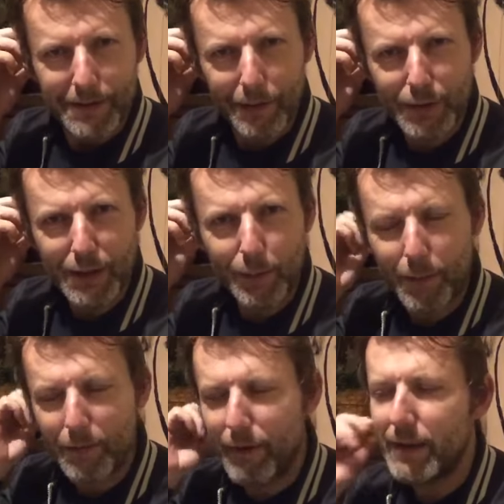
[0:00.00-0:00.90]
I'll send the
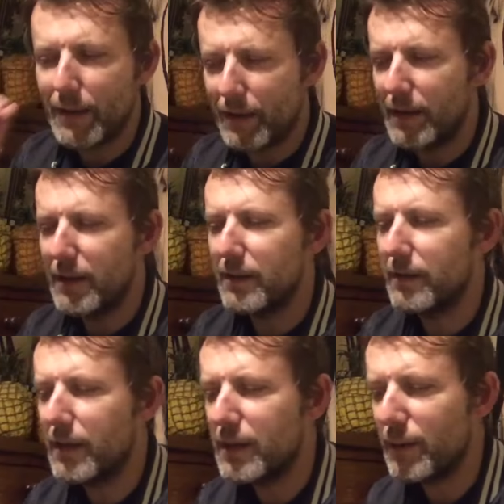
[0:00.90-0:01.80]
woman round there. They
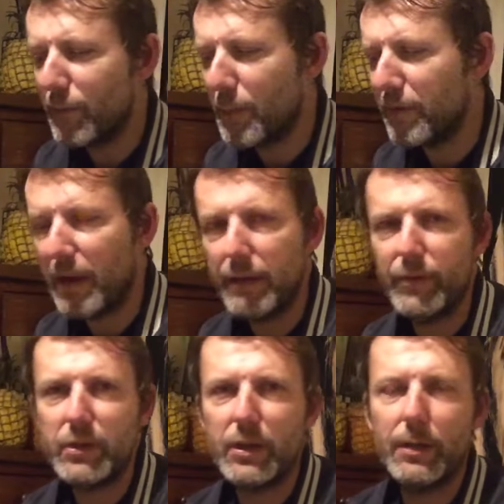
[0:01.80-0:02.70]
need to have a bit of a
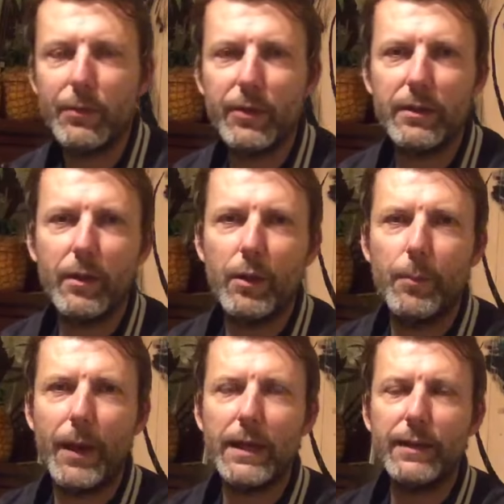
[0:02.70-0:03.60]
heavy team, I think, like the
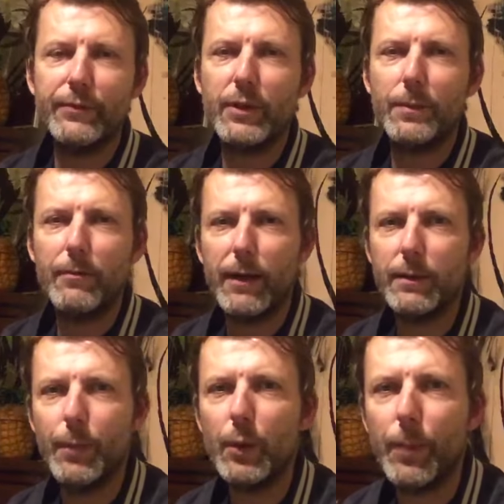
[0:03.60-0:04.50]
bailiffs coming
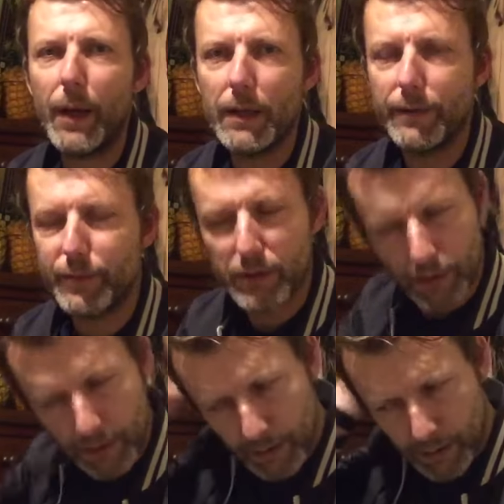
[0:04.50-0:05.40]
round, book bailiffs.
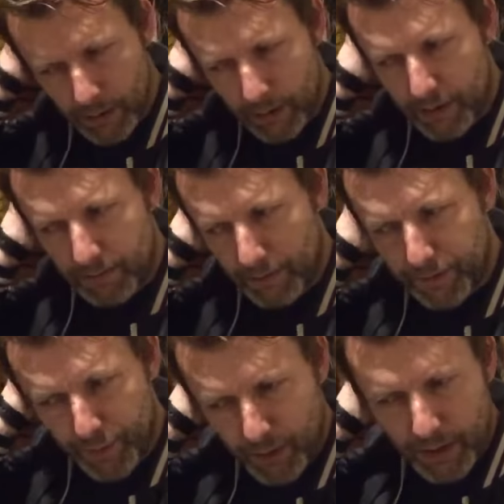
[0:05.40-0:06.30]

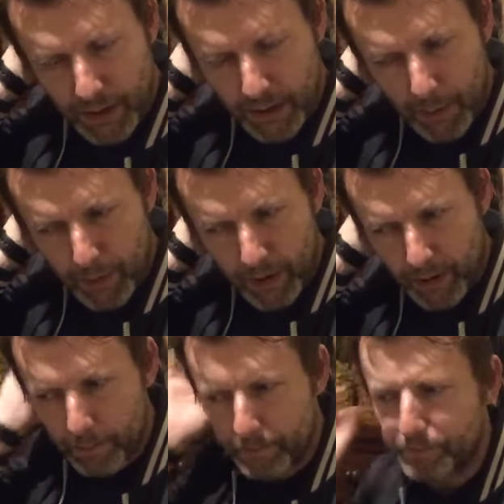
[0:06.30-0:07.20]
Let's fucking get that one on
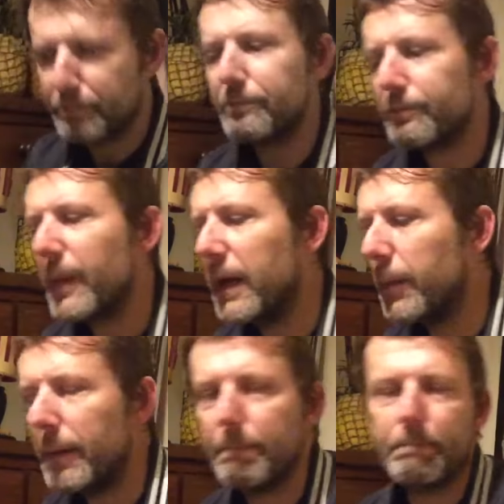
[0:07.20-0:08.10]
them.
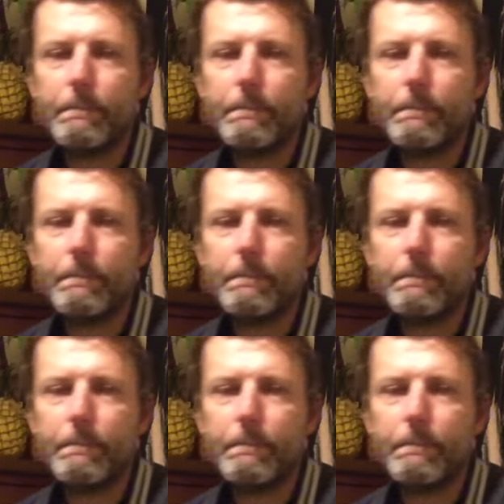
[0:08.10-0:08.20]
Anyway.